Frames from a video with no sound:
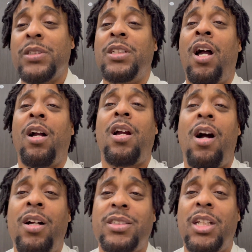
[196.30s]
y'all
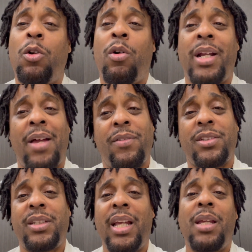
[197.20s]
constantly going after
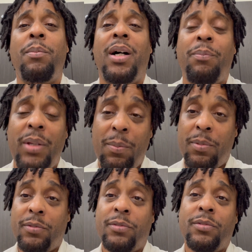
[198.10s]
stinky butt people.
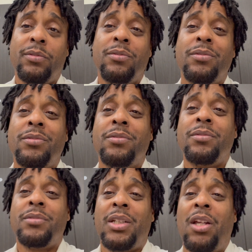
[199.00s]

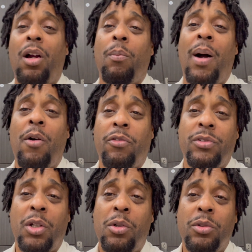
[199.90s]
Yuck mouth
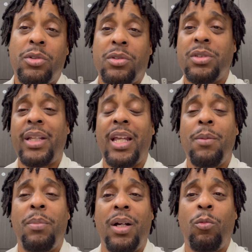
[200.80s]
dudes and stinky
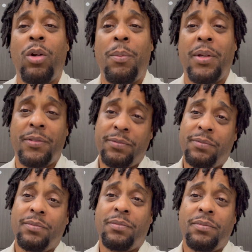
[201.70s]
butt women
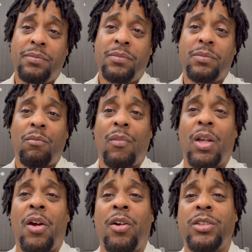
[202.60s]

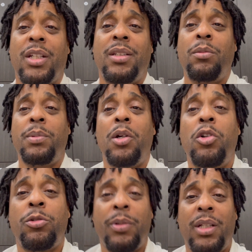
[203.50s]
girls that them
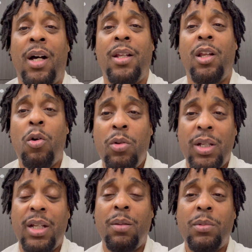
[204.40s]
dudes been unloading
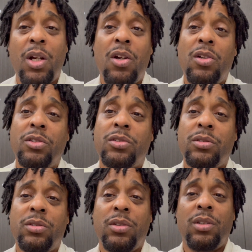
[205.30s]
in them girls.
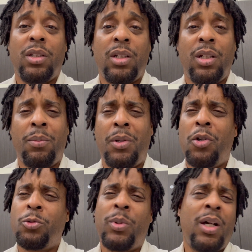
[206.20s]
Them
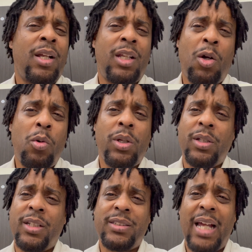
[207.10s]
dudes been unloading
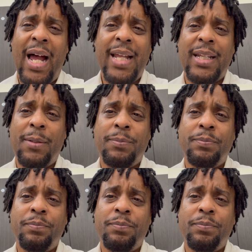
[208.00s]
inside them.